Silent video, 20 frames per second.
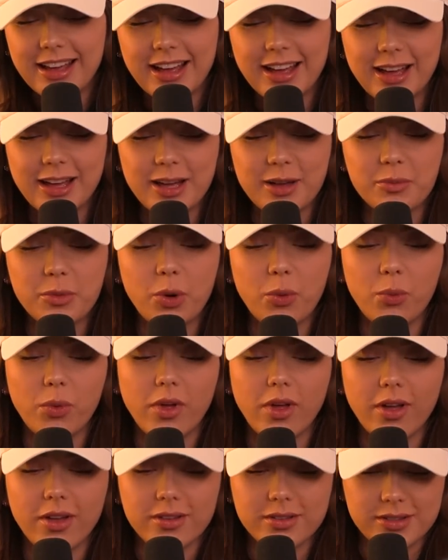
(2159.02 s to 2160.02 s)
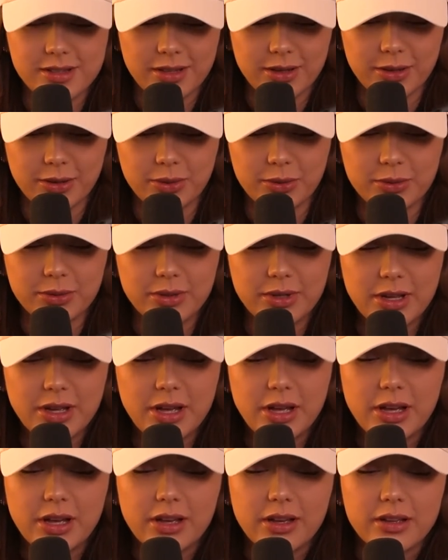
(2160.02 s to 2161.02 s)
Well, also,
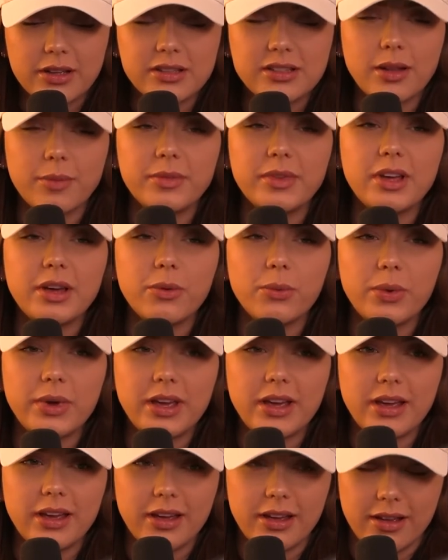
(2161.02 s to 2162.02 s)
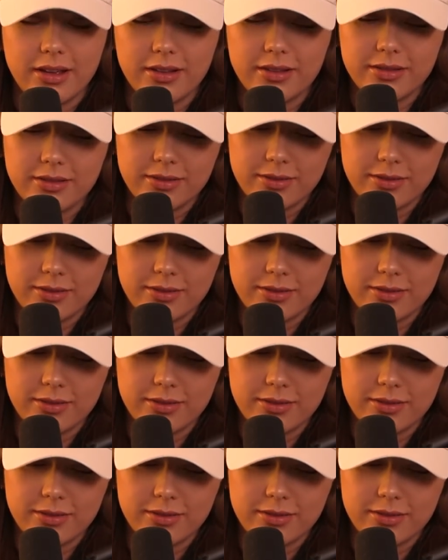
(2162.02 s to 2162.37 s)
something we